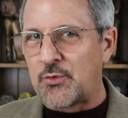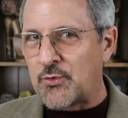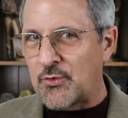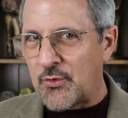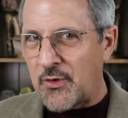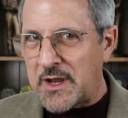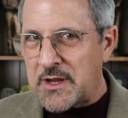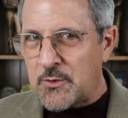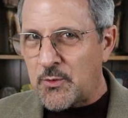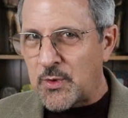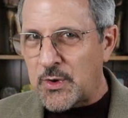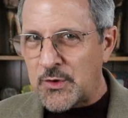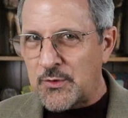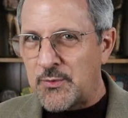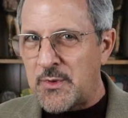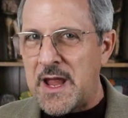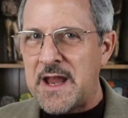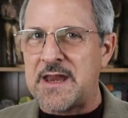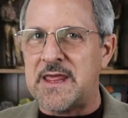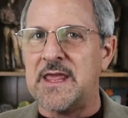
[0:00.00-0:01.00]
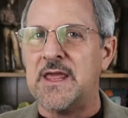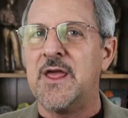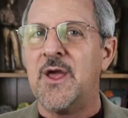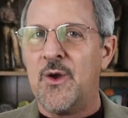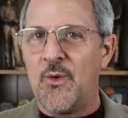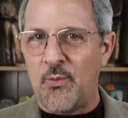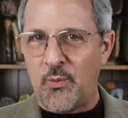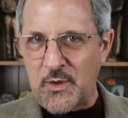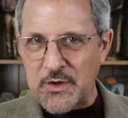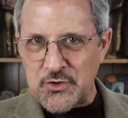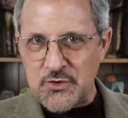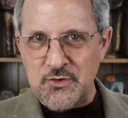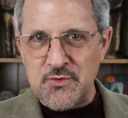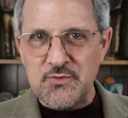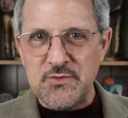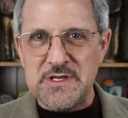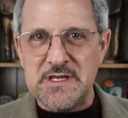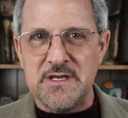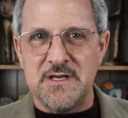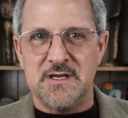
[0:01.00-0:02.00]
right word ready when
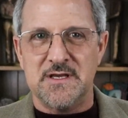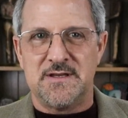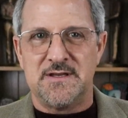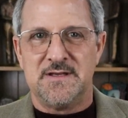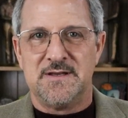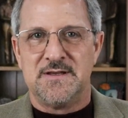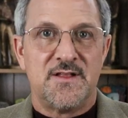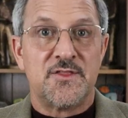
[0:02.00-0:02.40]
you need it.